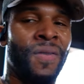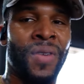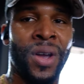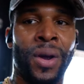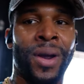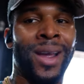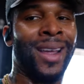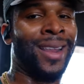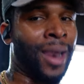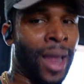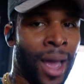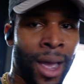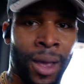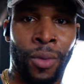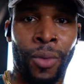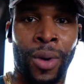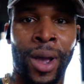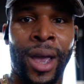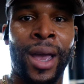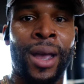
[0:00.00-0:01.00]
very
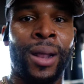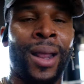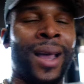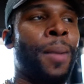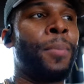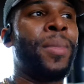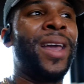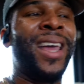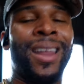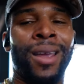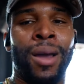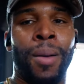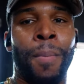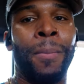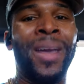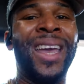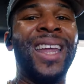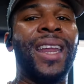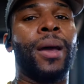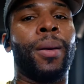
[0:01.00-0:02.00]
lightweight, like a medium,
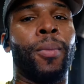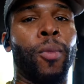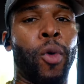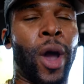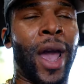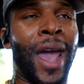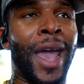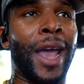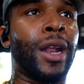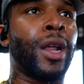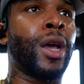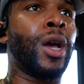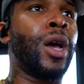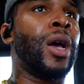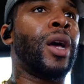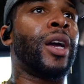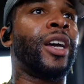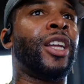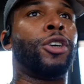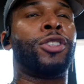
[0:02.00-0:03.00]
medium weight,
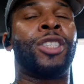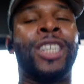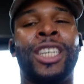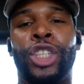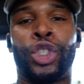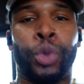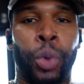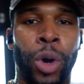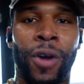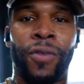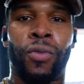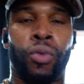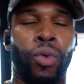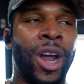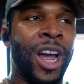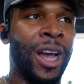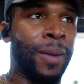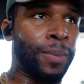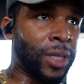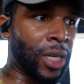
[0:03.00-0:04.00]
you know, 10 to 12
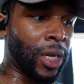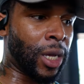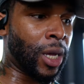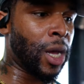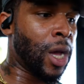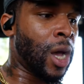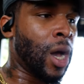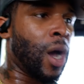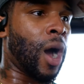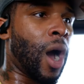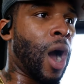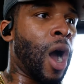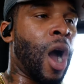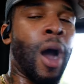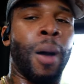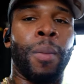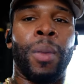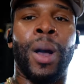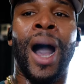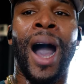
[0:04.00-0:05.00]
reps
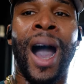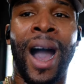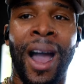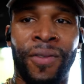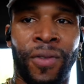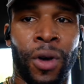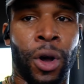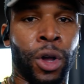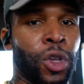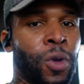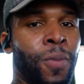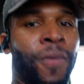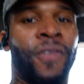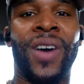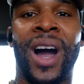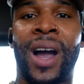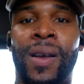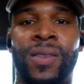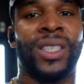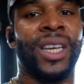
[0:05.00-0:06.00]
um, high volume,
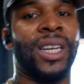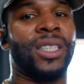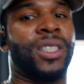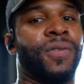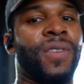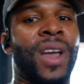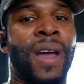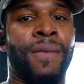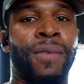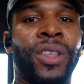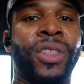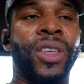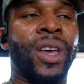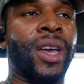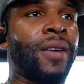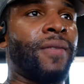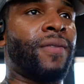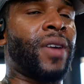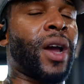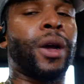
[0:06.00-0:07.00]
five sets of everything,
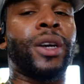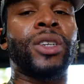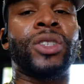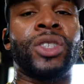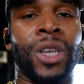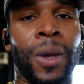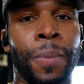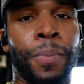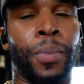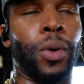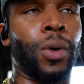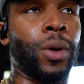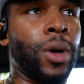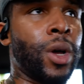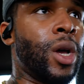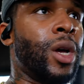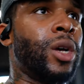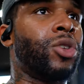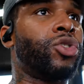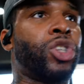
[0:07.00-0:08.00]
very simple.
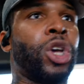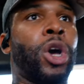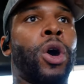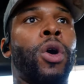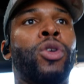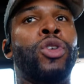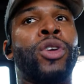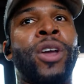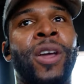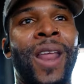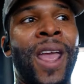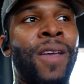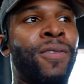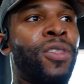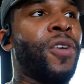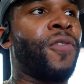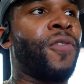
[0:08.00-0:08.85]
So you can either